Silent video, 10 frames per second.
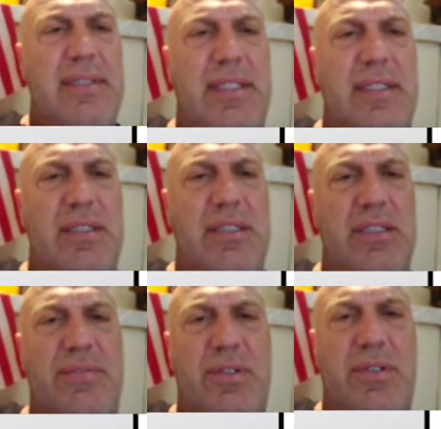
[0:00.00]
Yeah, this
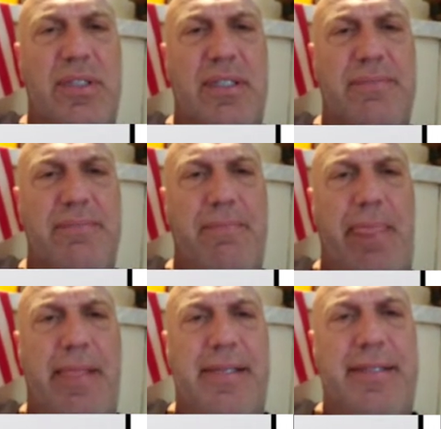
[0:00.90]
is Florida.
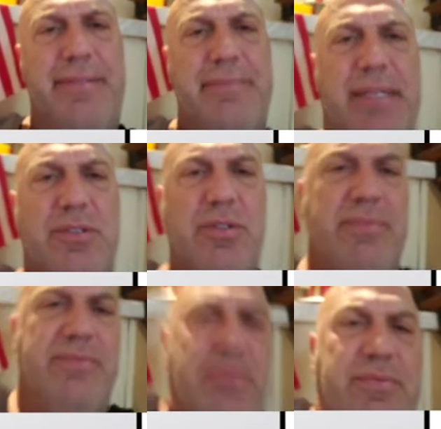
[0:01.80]
Uh, yeah,
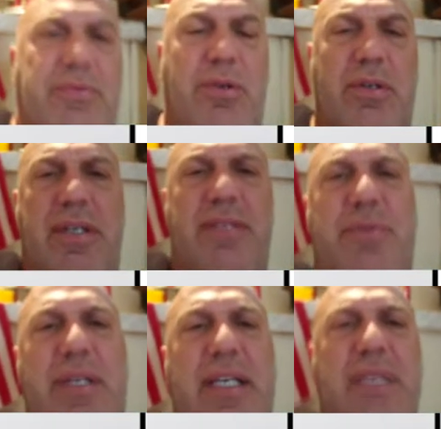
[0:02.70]
Trump for, uh,
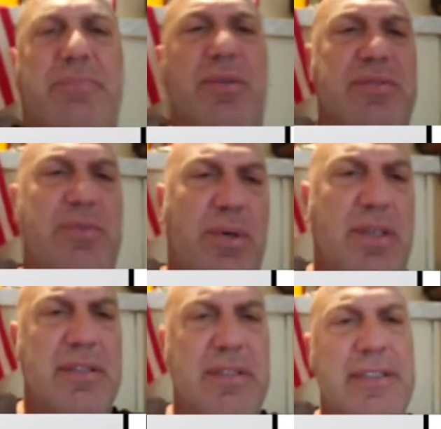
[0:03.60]

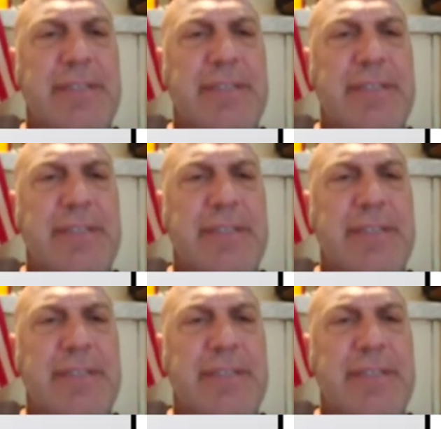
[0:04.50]
48.4.